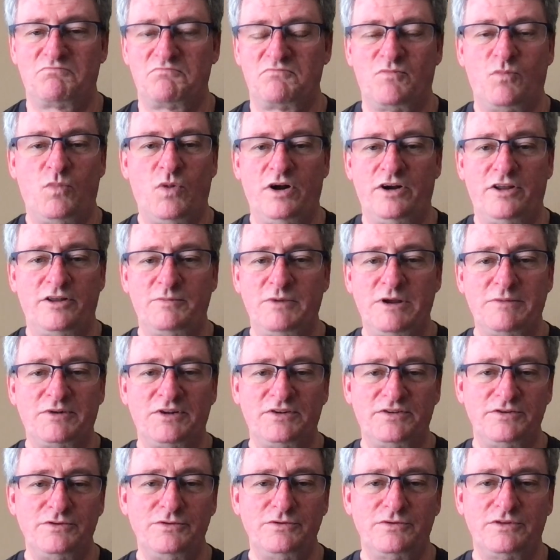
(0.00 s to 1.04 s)
what other people
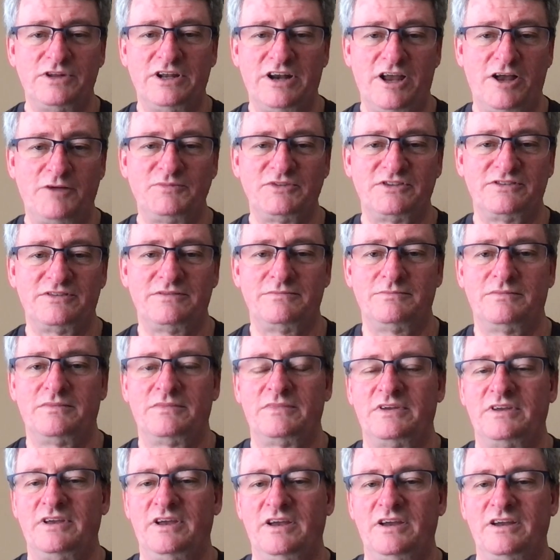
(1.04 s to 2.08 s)
do that helps them.
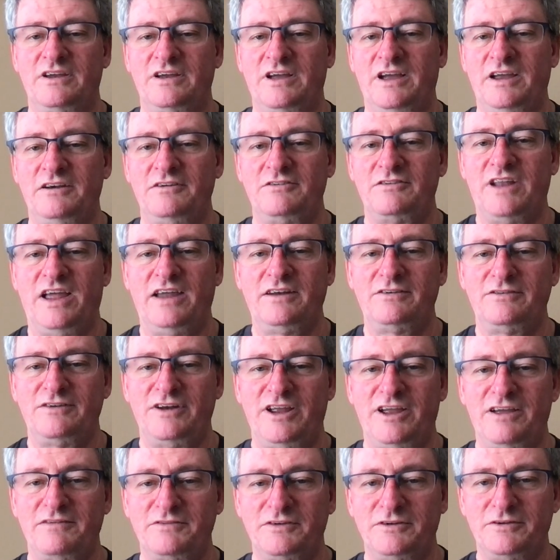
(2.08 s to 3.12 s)
I don't
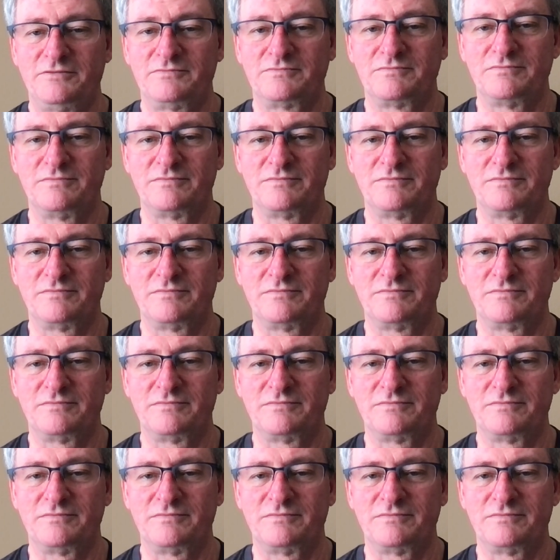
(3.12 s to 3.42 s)
have a